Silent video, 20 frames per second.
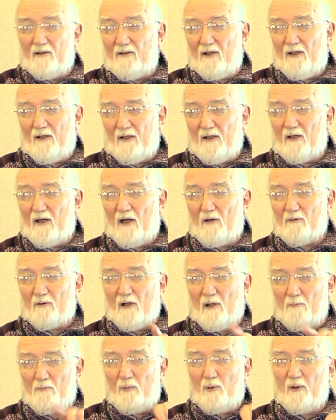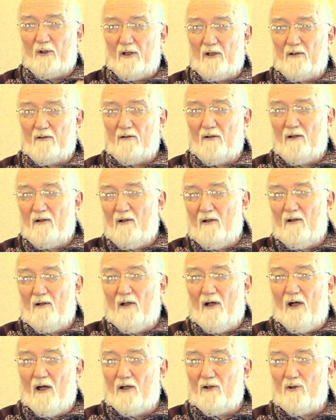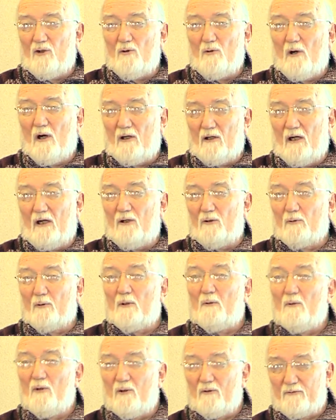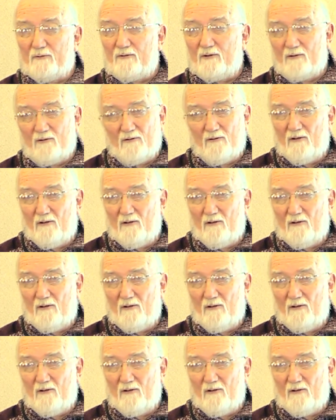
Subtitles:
take it out and put in URL removed.